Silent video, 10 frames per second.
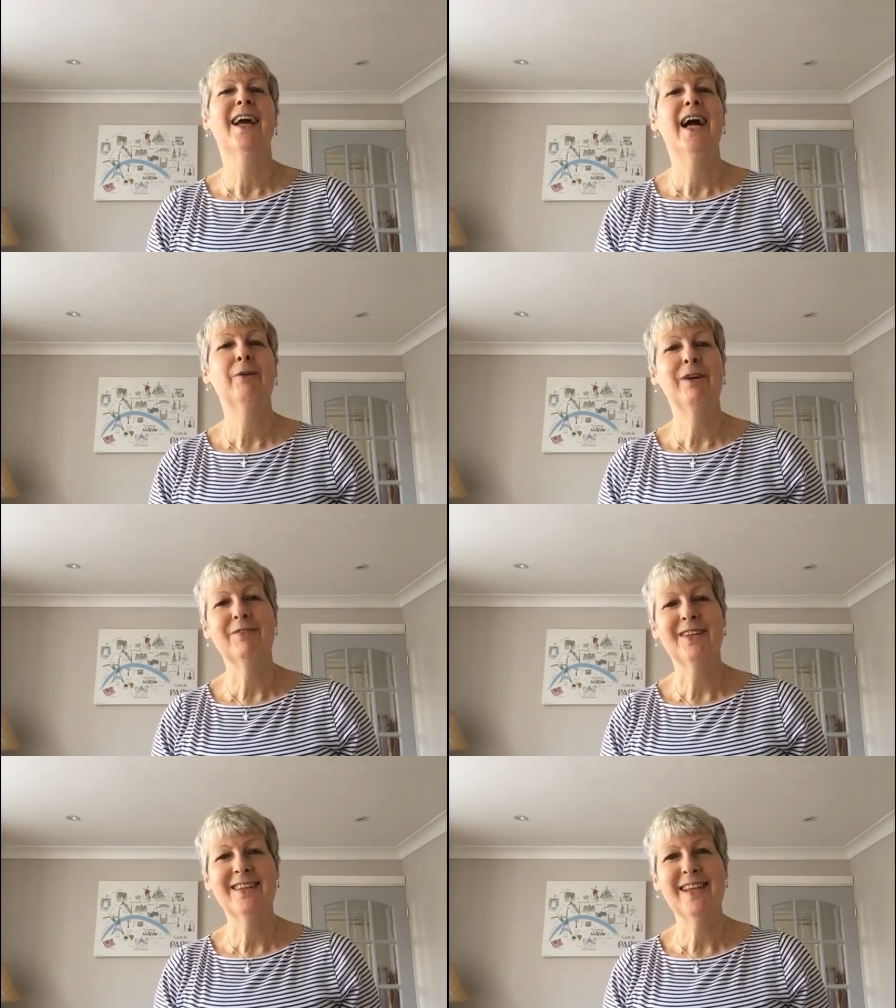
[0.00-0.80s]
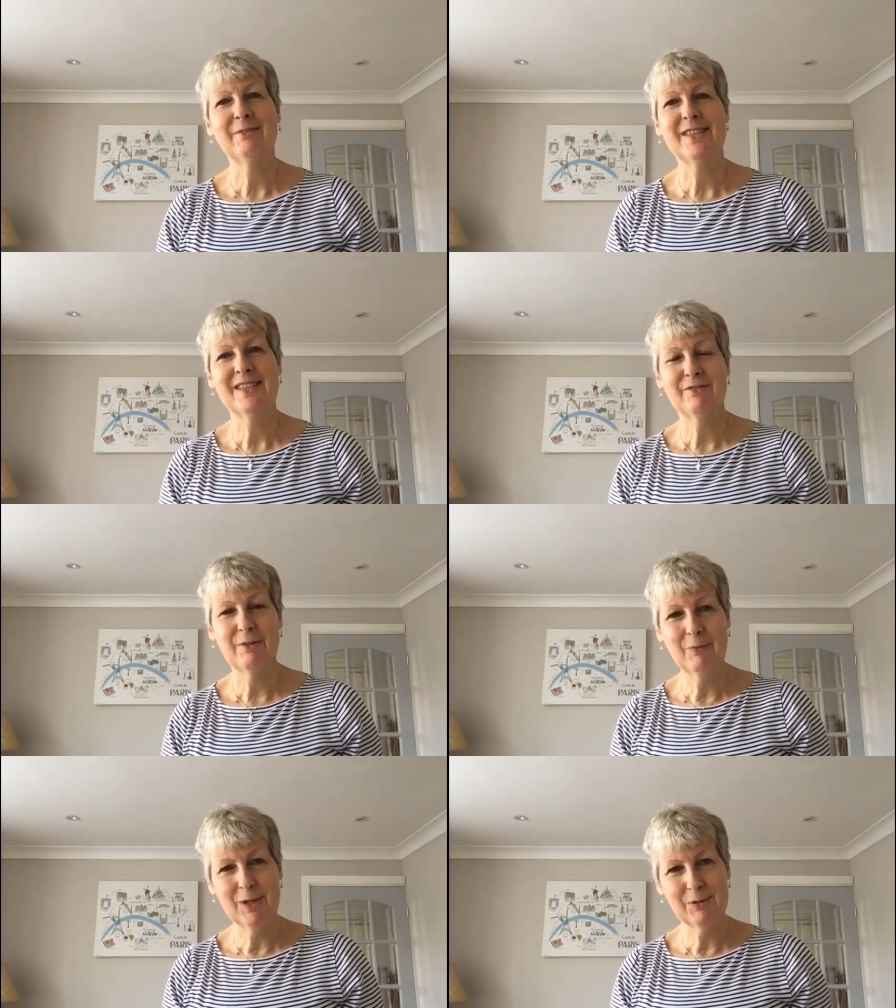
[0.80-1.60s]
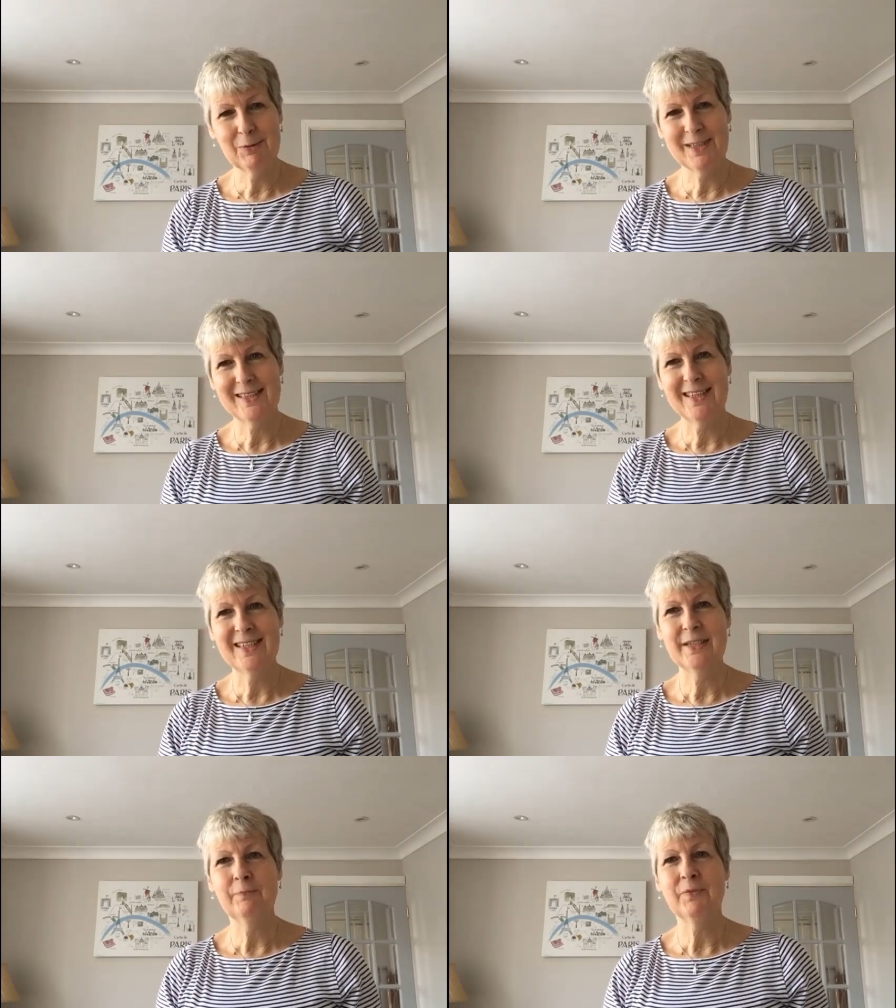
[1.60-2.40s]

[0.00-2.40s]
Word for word: However, that was a different world, wasn't it?